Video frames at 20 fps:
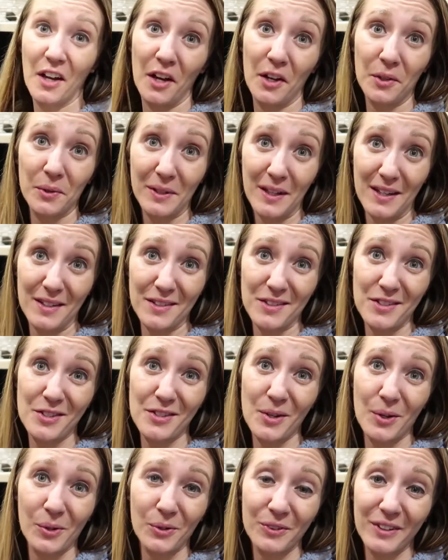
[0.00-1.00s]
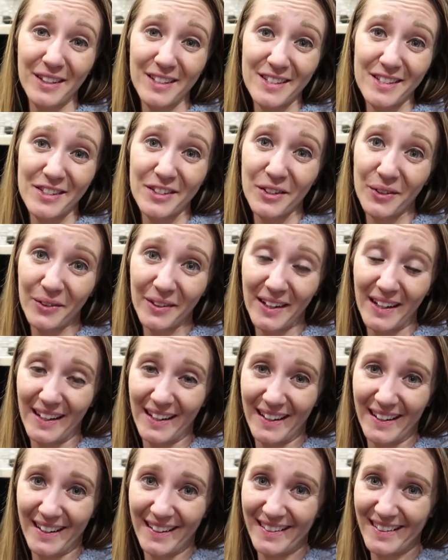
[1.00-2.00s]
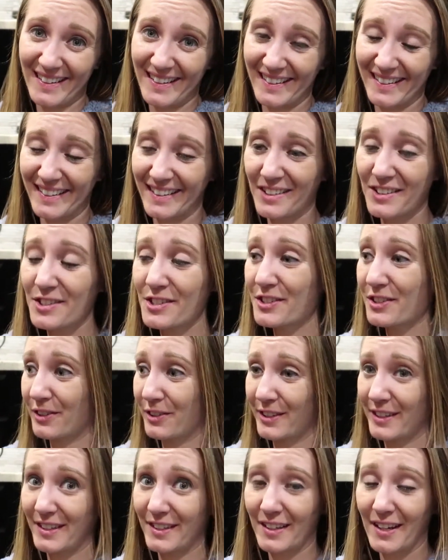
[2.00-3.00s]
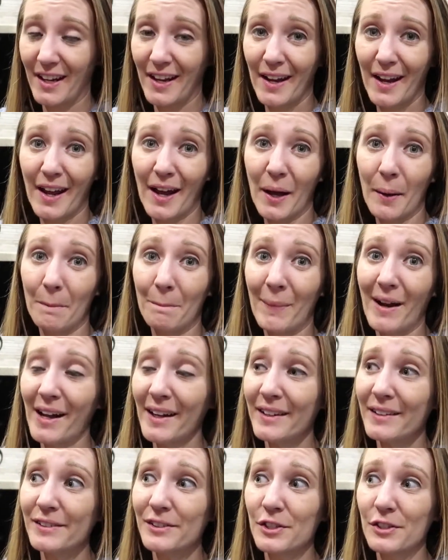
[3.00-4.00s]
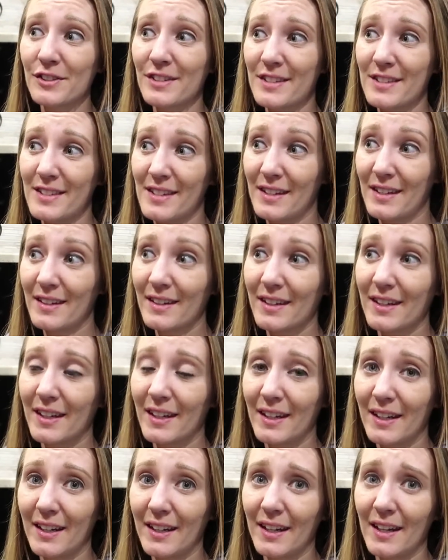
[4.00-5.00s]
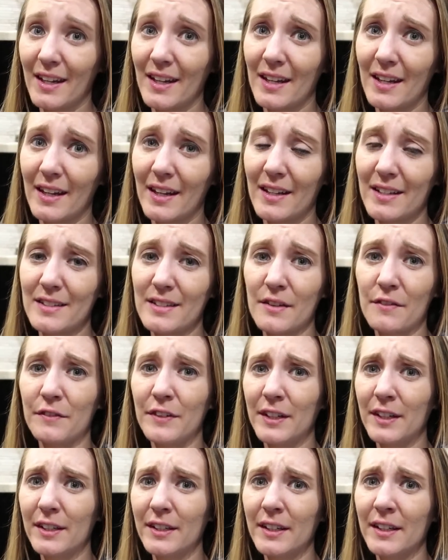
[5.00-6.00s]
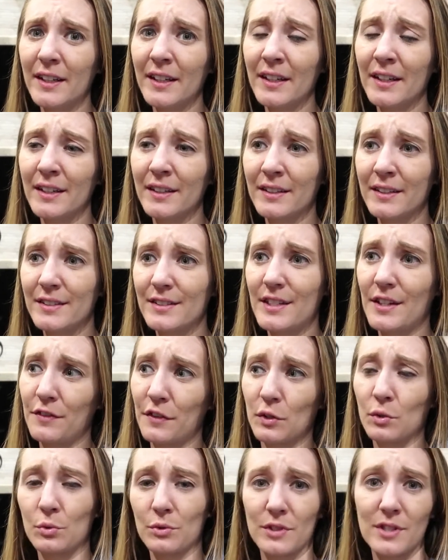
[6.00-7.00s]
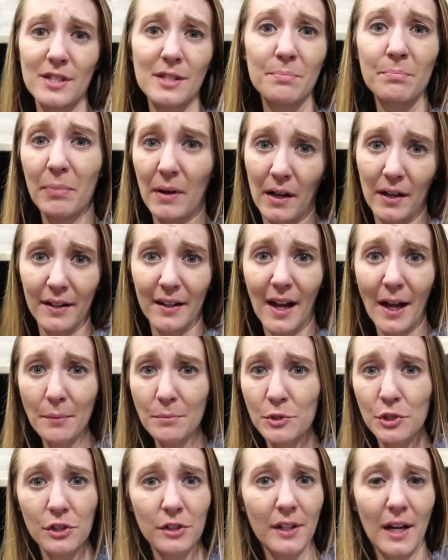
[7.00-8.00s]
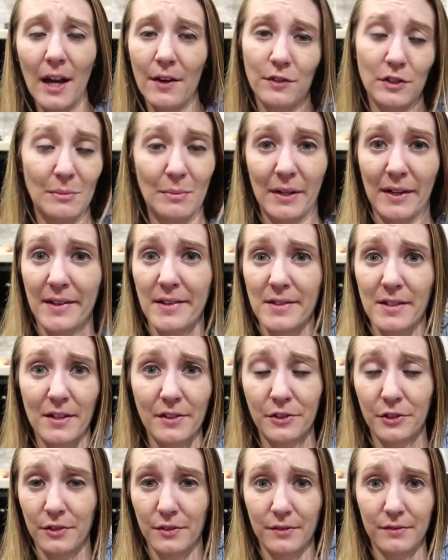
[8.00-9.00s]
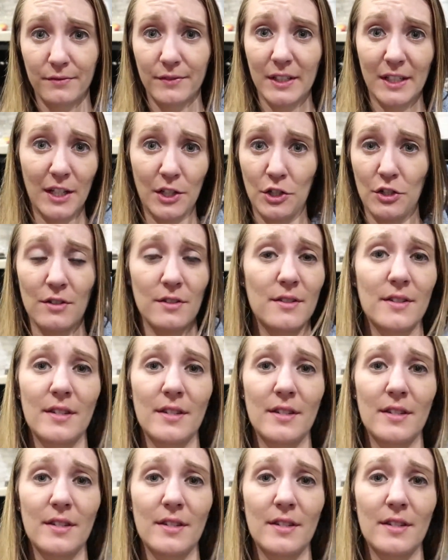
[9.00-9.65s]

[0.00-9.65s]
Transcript: Okay, so let's go ahead and get started. My under the sink is a very difficult spot. I'm sure everybody's under the kitchen